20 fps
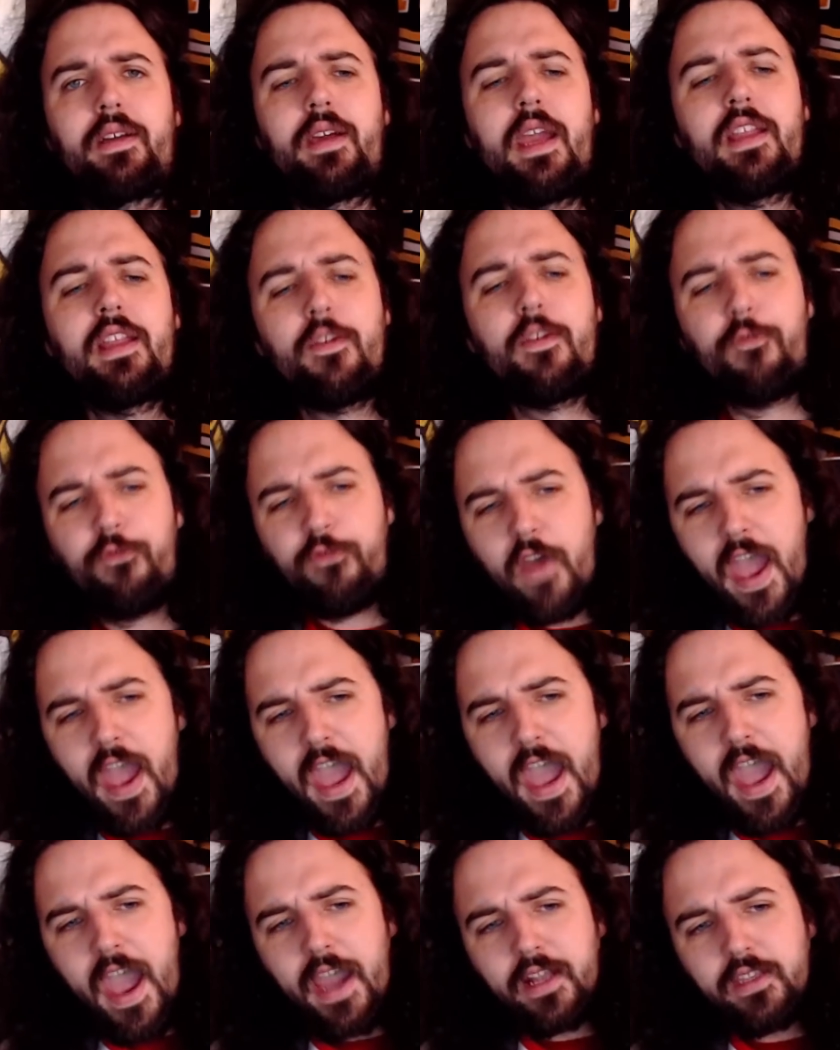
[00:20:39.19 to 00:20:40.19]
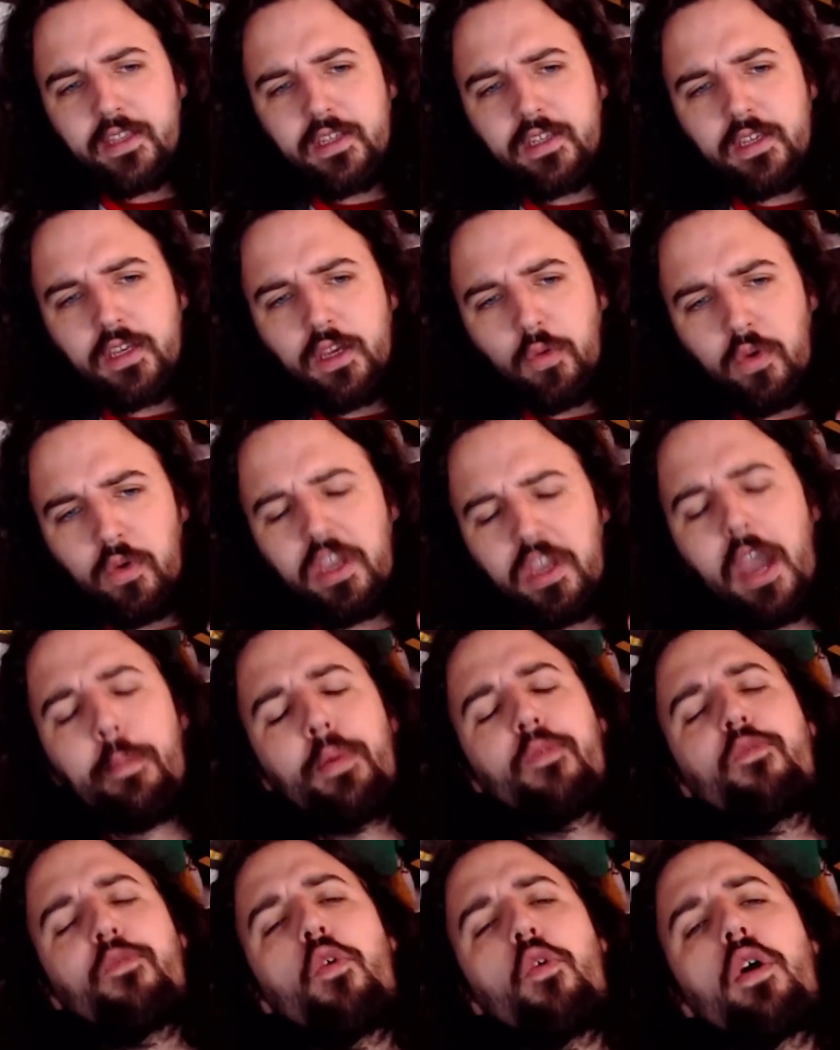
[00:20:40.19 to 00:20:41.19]
And the fact we got
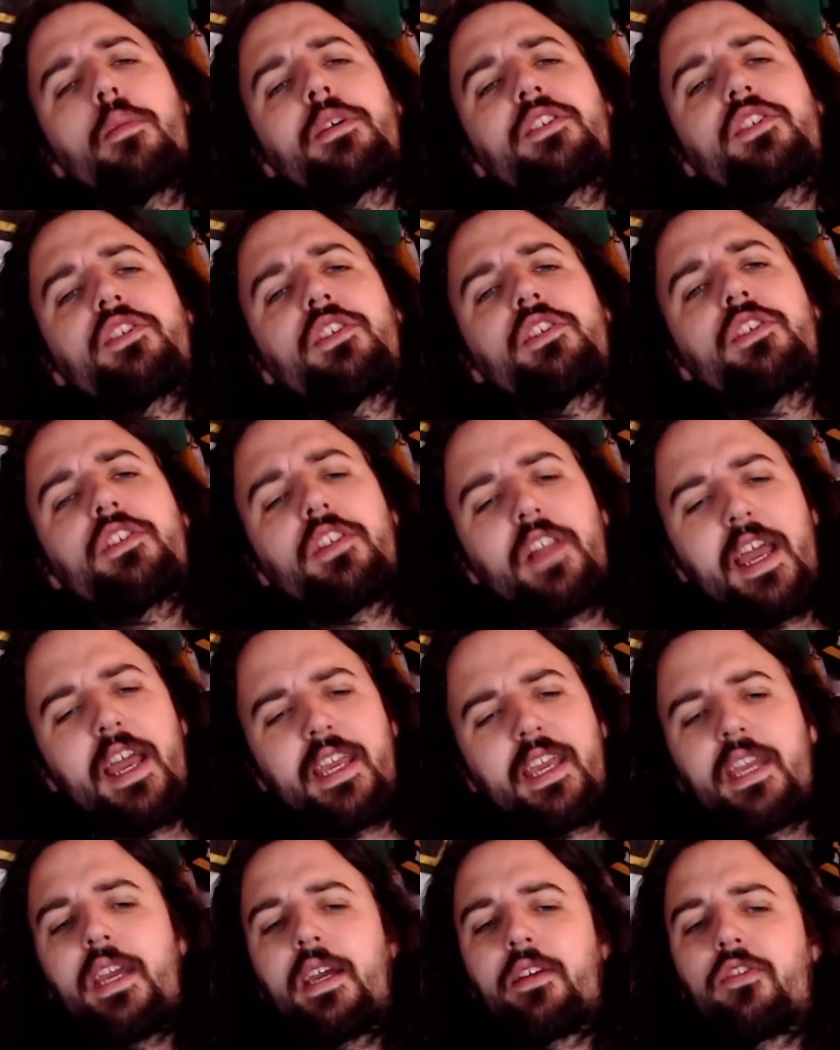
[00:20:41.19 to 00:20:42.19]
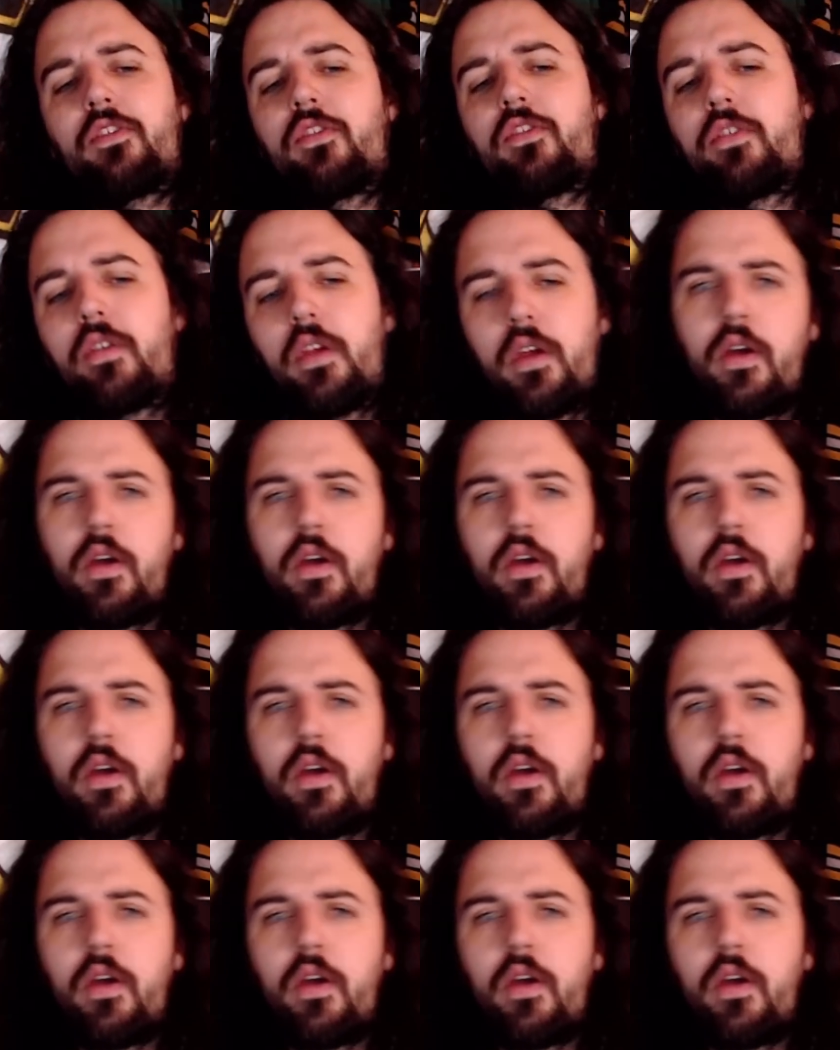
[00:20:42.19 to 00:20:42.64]
performances like his,